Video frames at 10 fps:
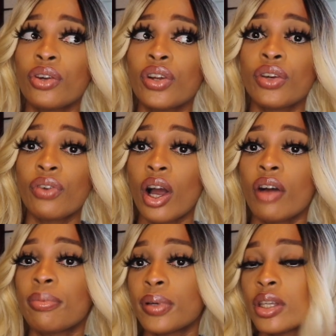really
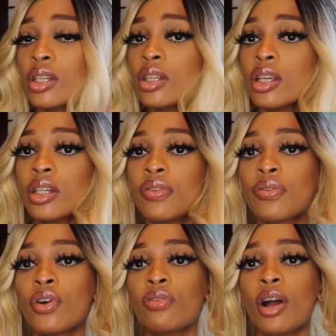rough, but this doesn't even
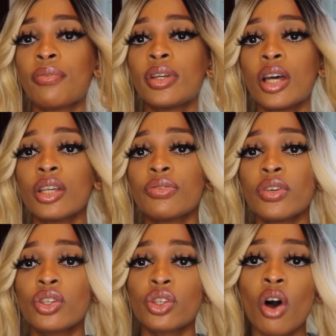feel rough. It does
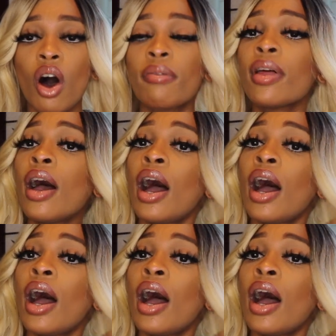feel soft.